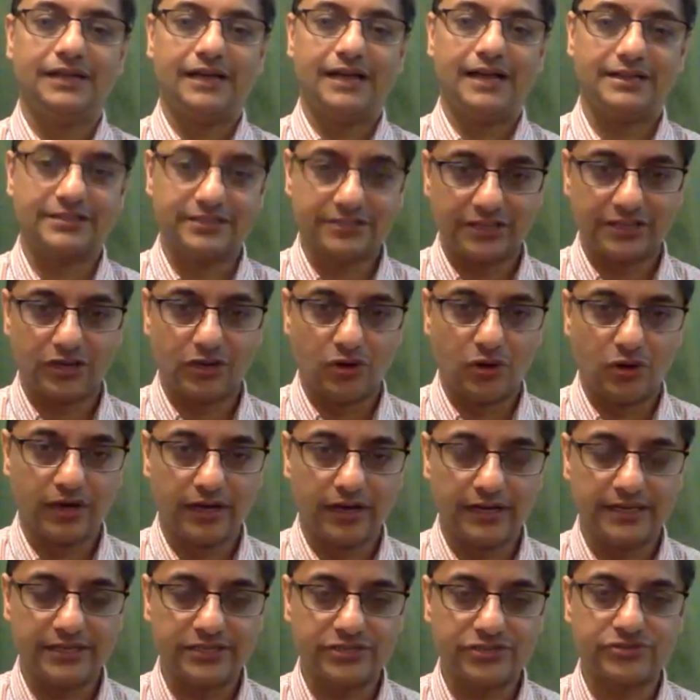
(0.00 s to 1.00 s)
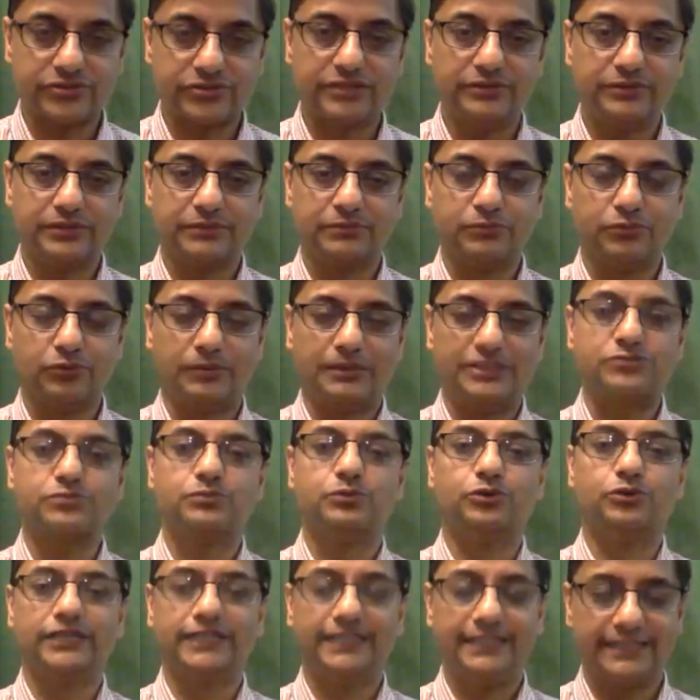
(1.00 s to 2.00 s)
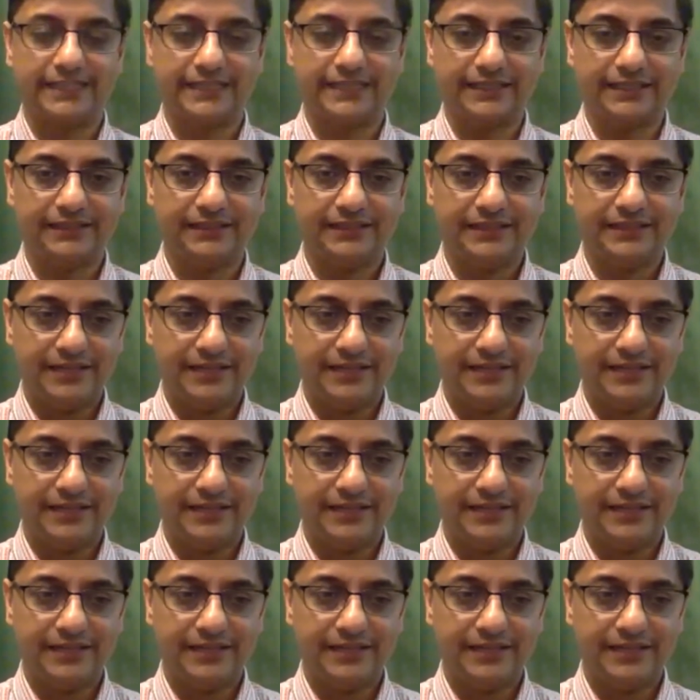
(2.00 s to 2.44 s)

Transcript: has the longer history with more, much more detail.